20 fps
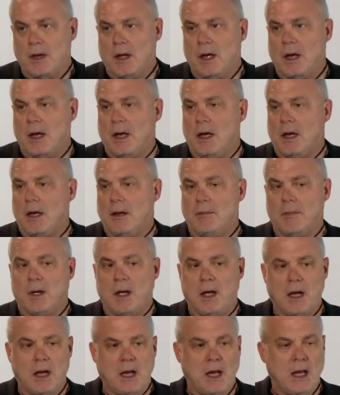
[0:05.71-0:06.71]
um,
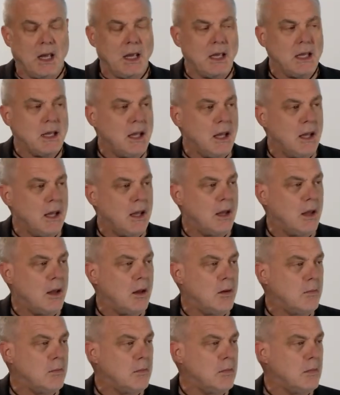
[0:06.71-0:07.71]
I
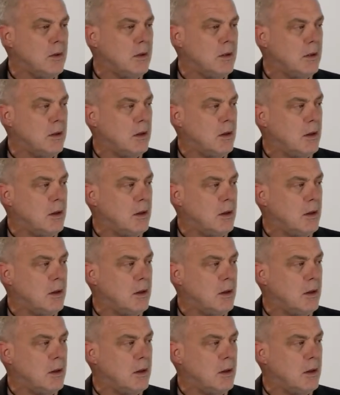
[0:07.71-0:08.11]
am